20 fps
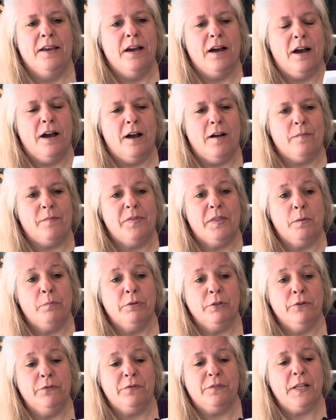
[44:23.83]
The
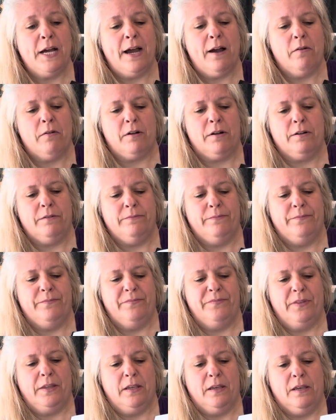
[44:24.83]
blue flower.
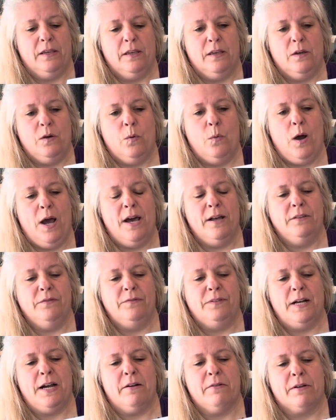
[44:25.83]

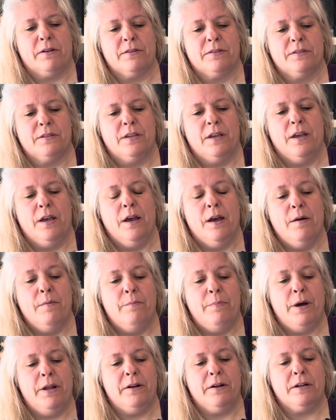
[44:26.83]
Wildflowers.
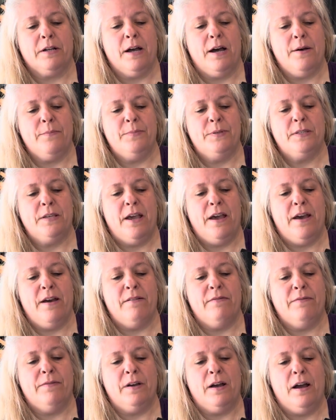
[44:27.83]
Buttercups
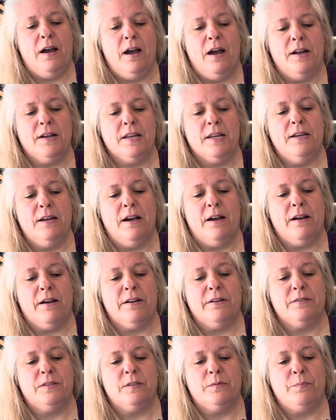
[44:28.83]
have honeyed
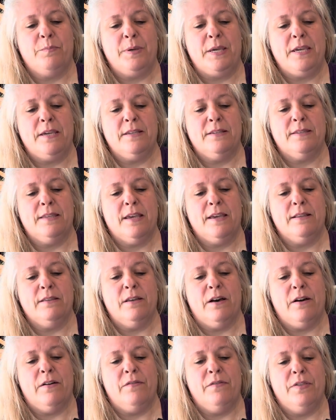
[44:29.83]
hearts. Bees, they
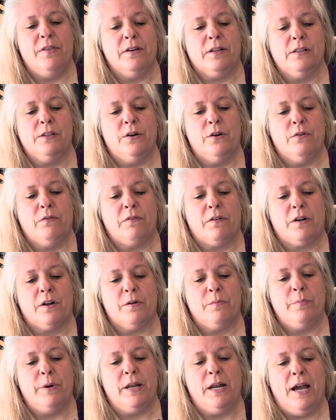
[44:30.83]
love the
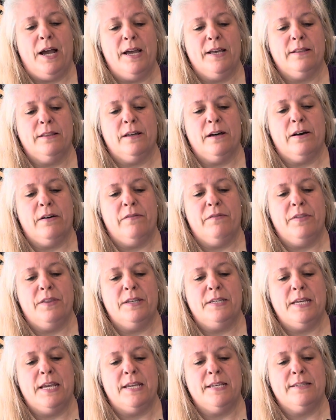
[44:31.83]
clover, but I love the
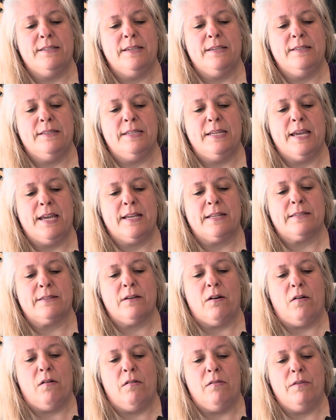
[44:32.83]
daisies dance
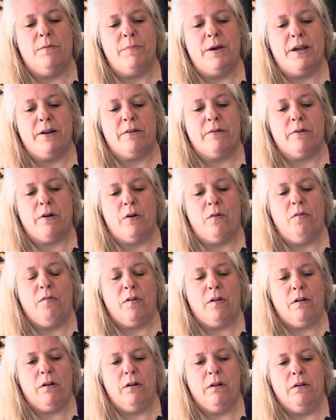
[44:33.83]
all the meadow
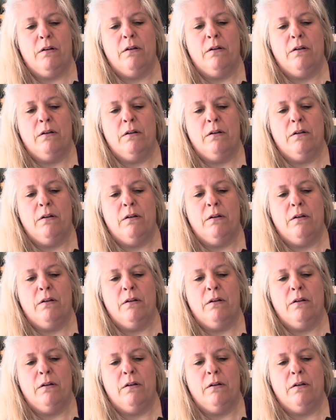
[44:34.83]
over.